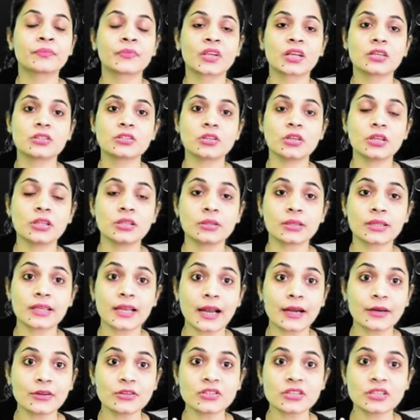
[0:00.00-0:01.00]
So in
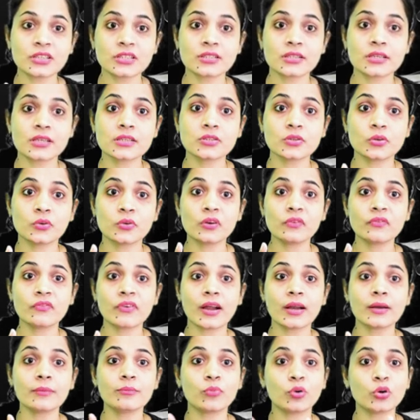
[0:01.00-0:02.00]
cladogenesis, you will
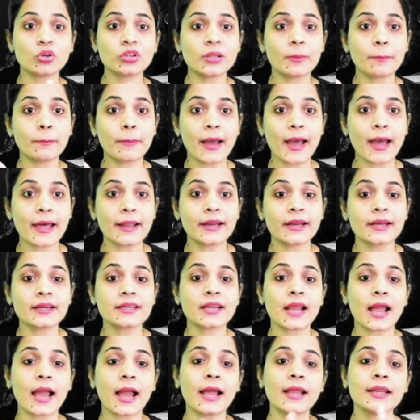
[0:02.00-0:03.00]
find both the parent
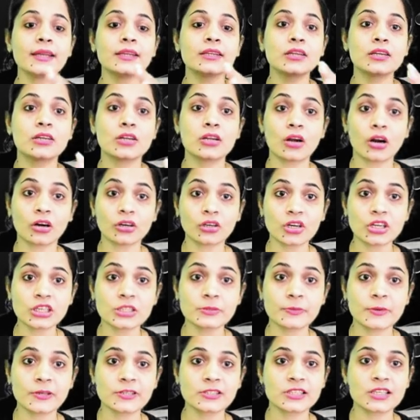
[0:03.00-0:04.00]
and daughter
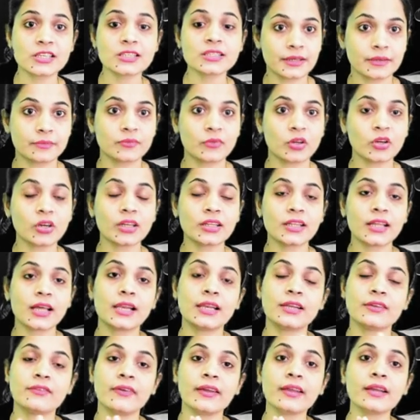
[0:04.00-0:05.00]
species, okay, they are
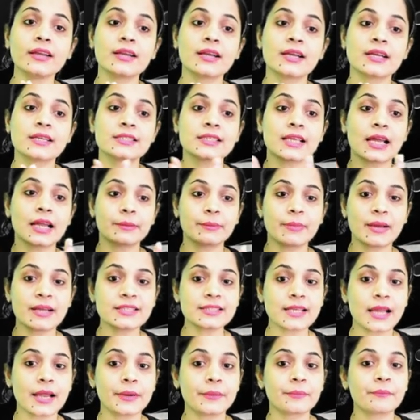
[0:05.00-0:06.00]
living side by
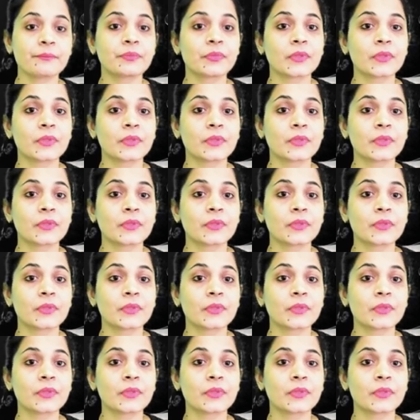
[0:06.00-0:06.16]
side.